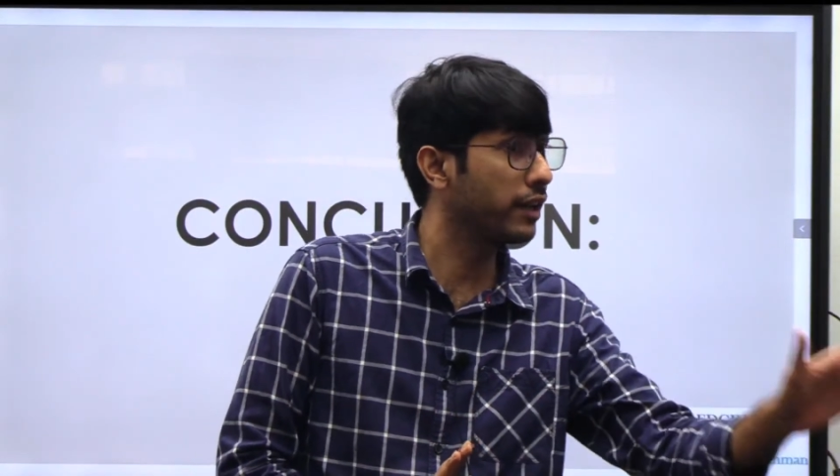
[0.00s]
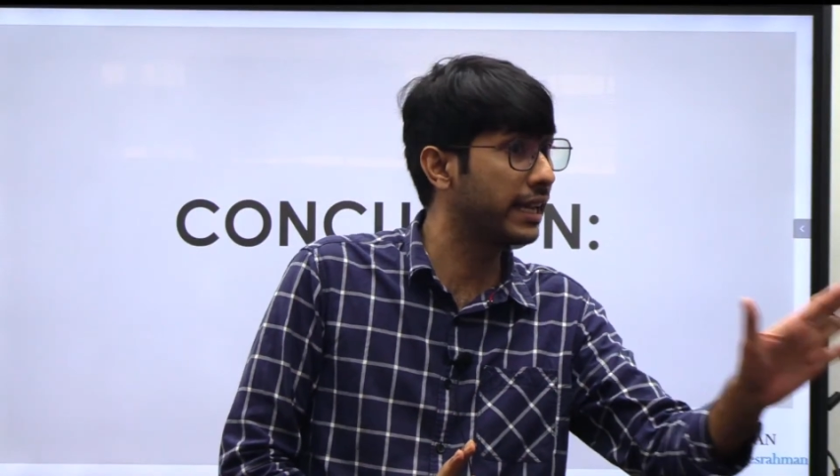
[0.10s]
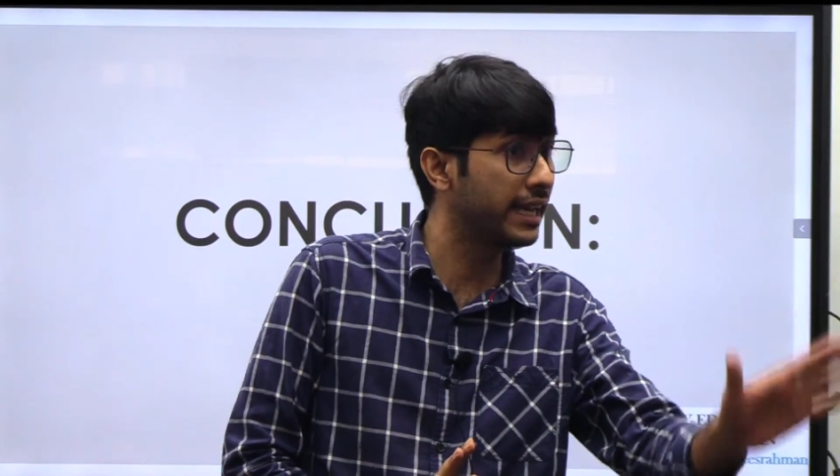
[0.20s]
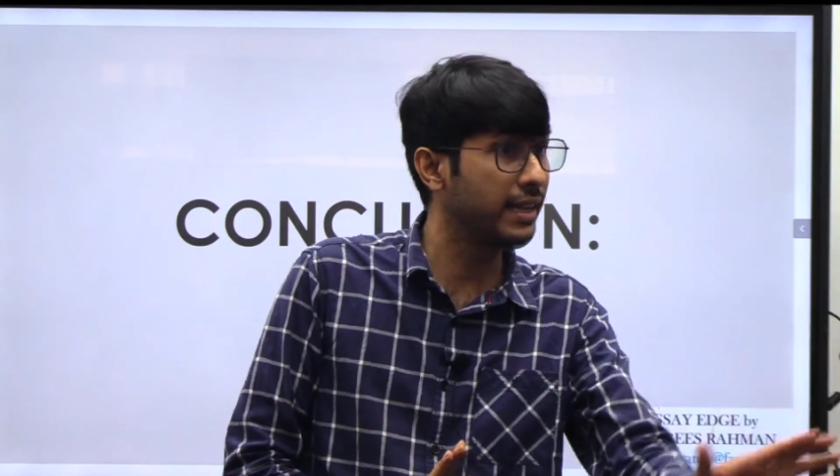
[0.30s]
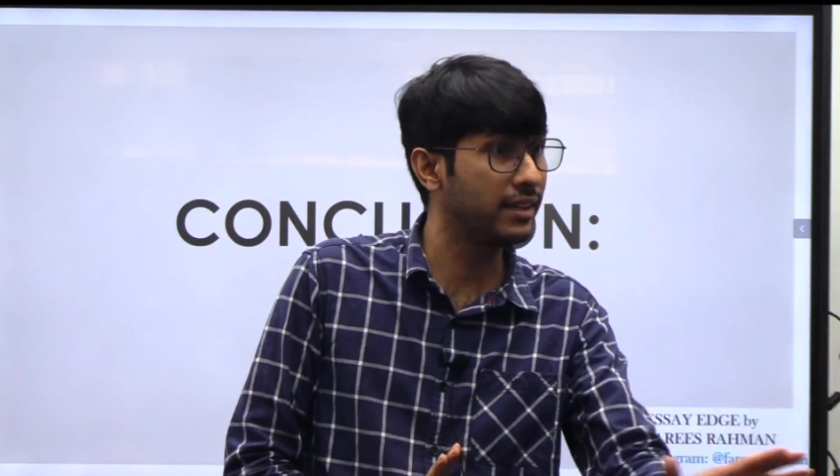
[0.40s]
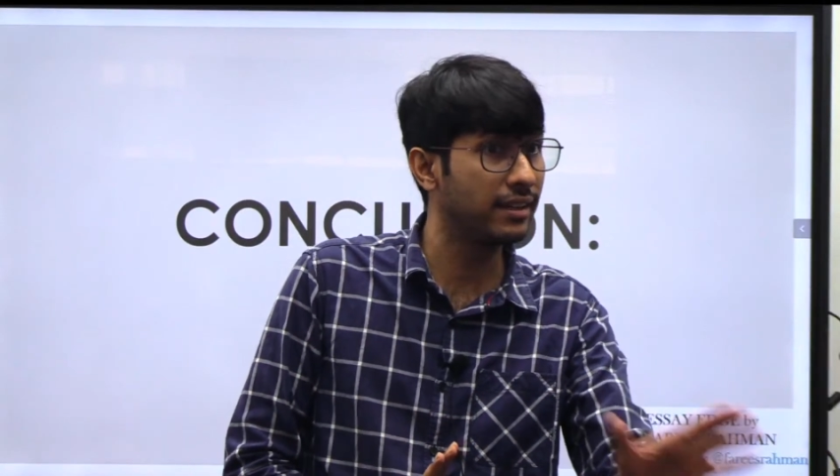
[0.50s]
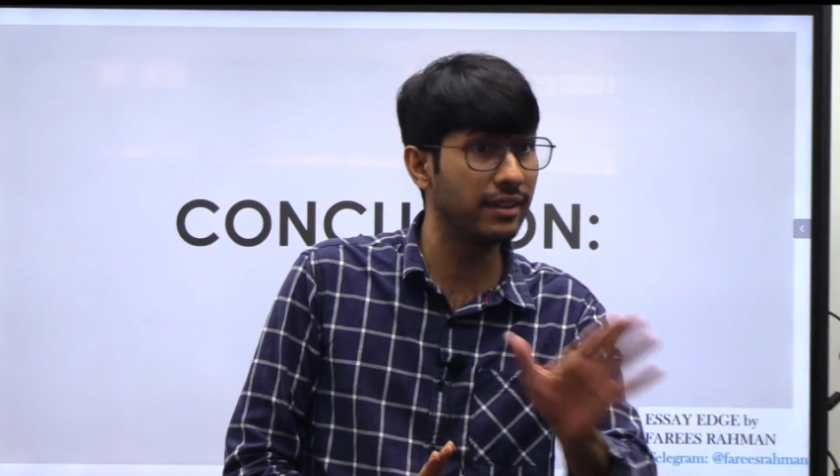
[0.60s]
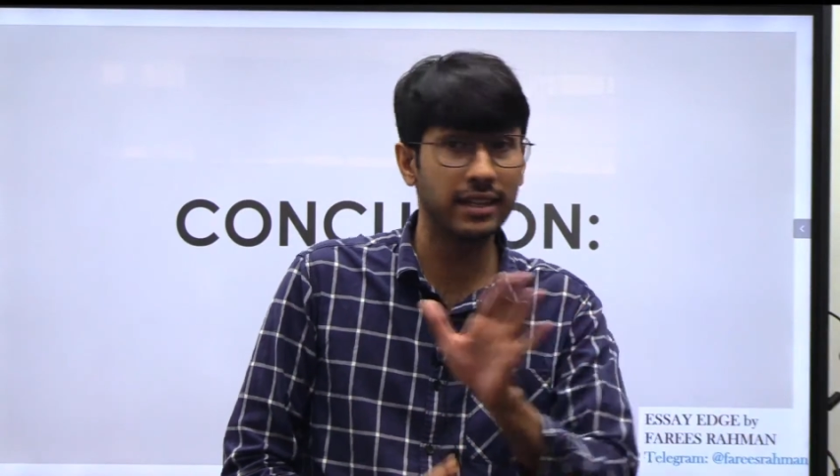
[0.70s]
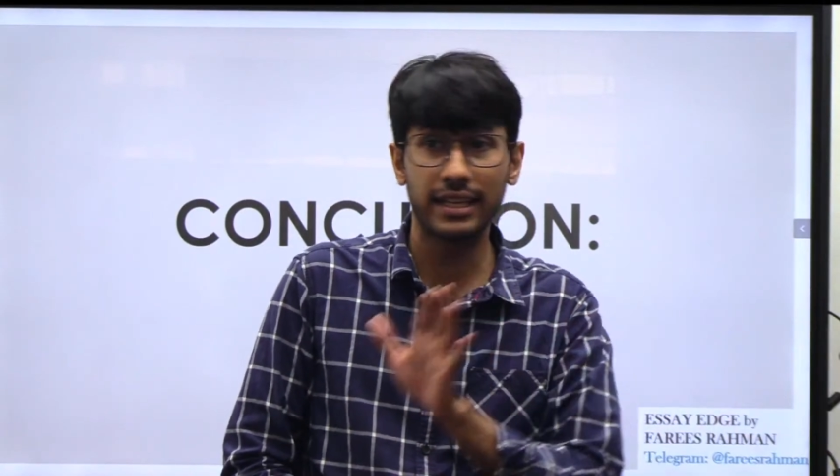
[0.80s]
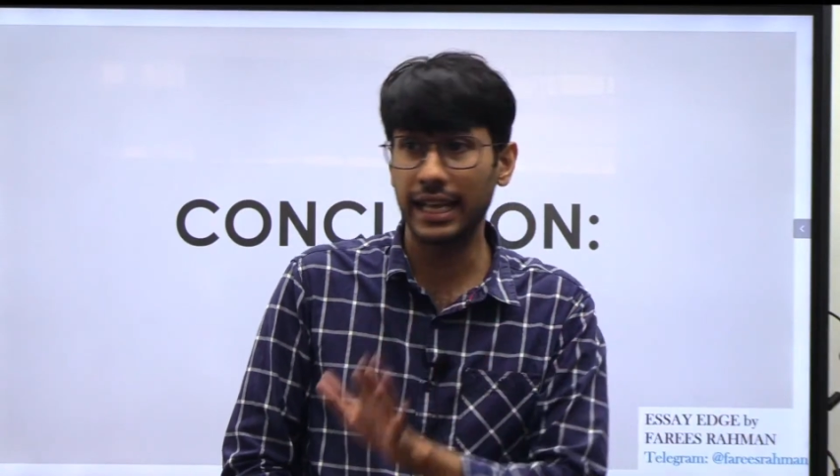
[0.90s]
get
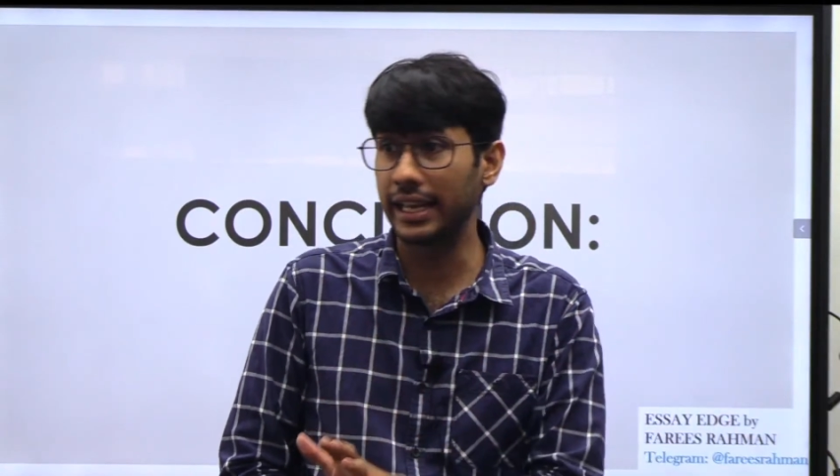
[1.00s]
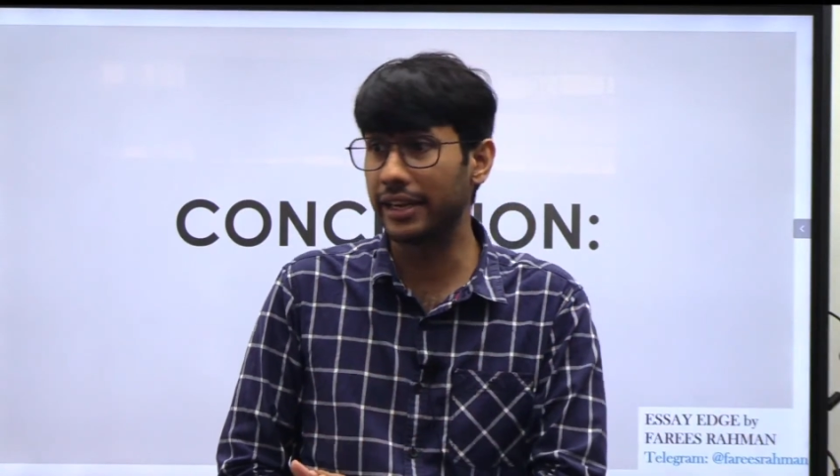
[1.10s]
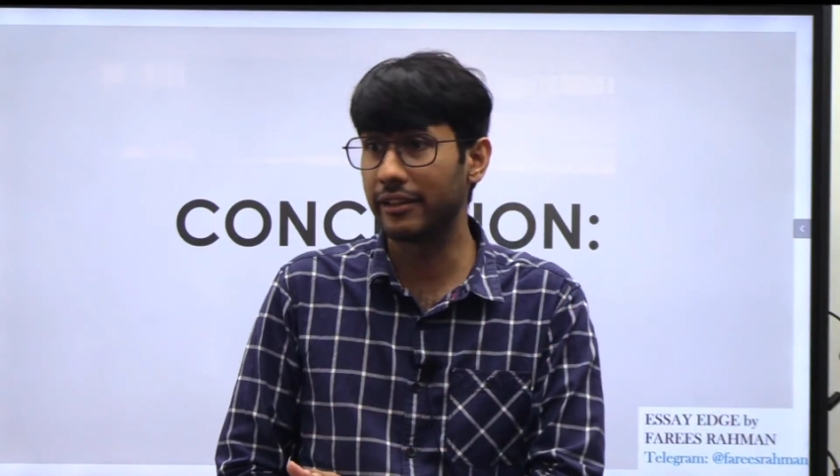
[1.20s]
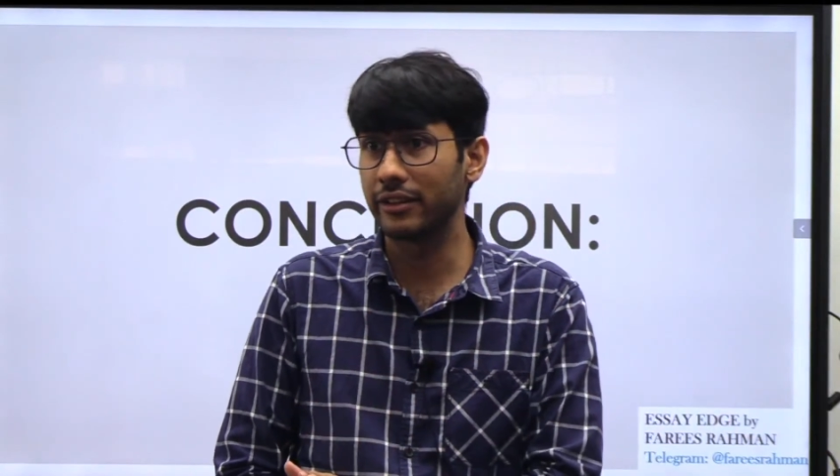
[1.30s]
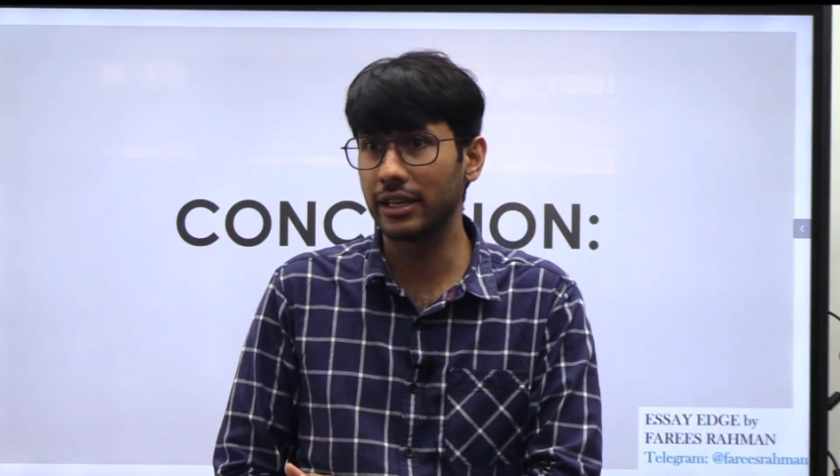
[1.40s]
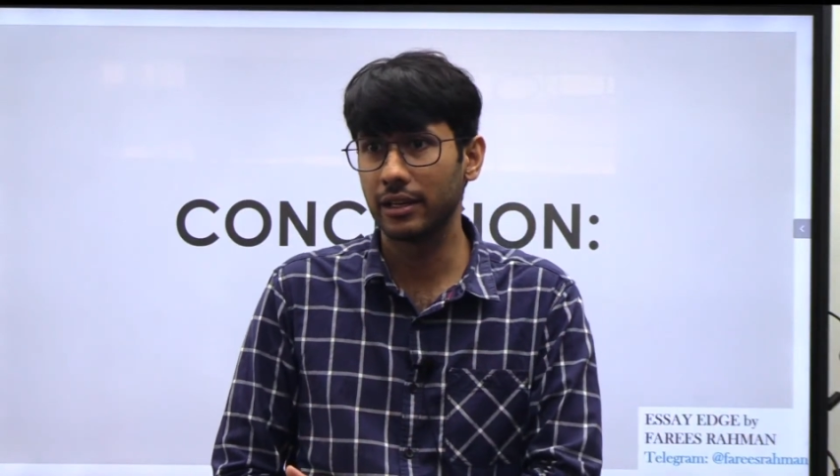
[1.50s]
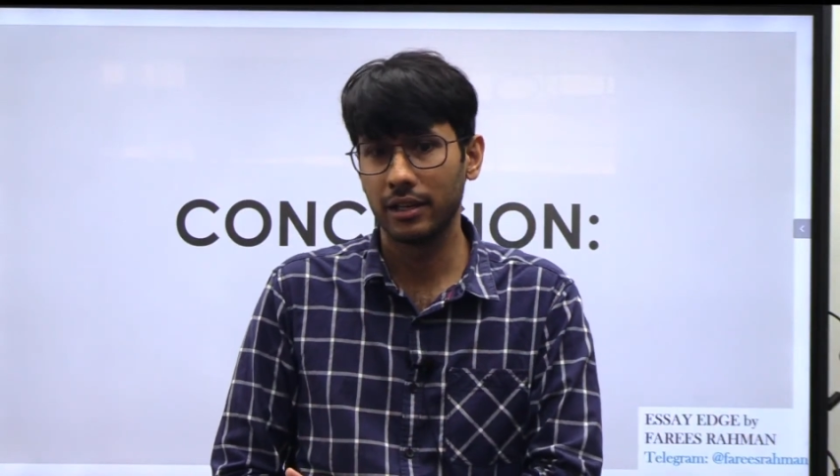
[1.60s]
carried away,